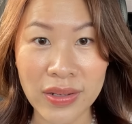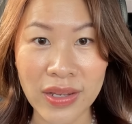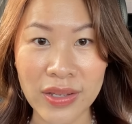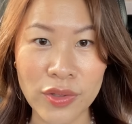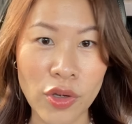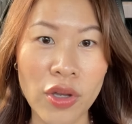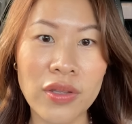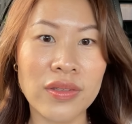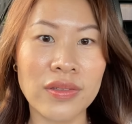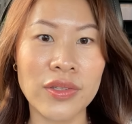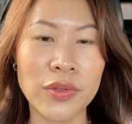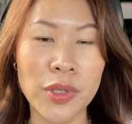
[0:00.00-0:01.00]
and not,
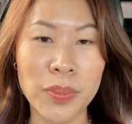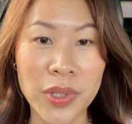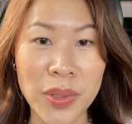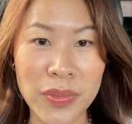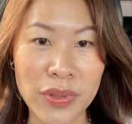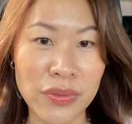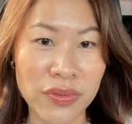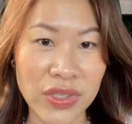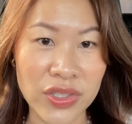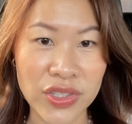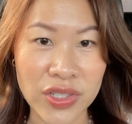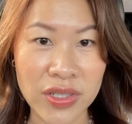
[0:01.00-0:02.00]
a permanent
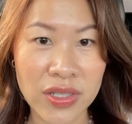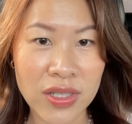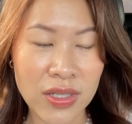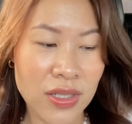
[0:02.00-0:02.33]
feature,